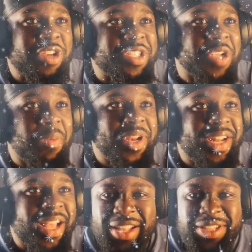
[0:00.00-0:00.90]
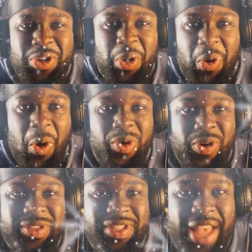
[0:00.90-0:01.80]
coming. It's cold
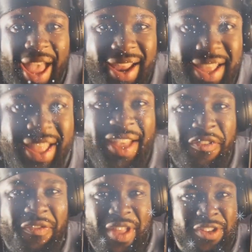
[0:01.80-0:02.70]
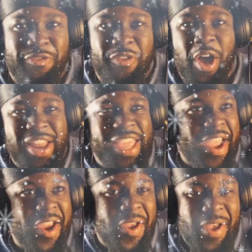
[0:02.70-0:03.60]
outside. It's fall
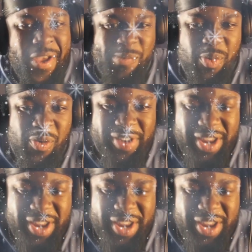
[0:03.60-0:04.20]
here. Moving into